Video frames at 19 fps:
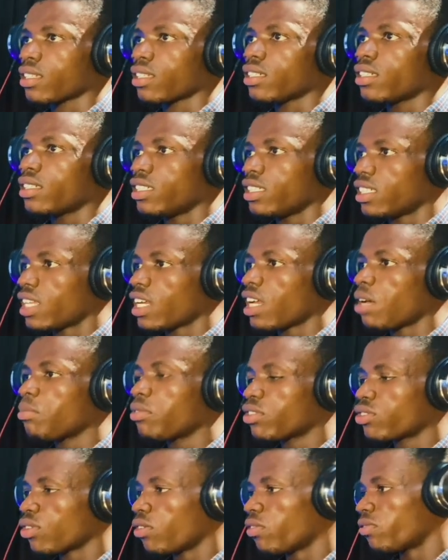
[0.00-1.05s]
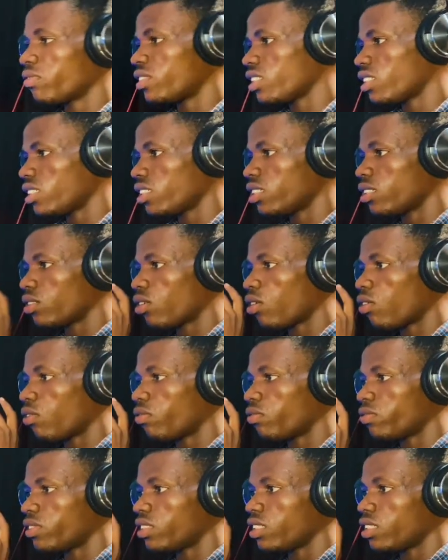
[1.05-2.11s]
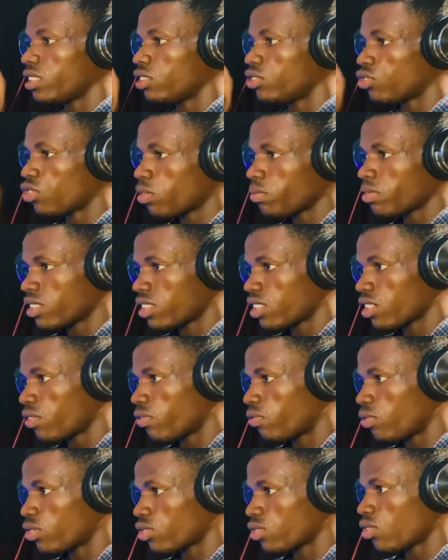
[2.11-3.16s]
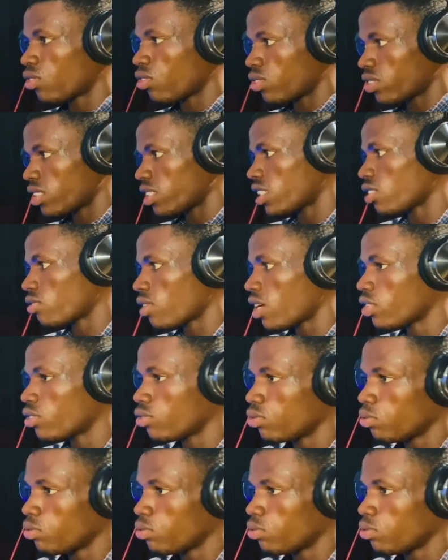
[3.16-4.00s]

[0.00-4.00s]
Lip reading: the dynamics of the drums itself was not consistent, so I had to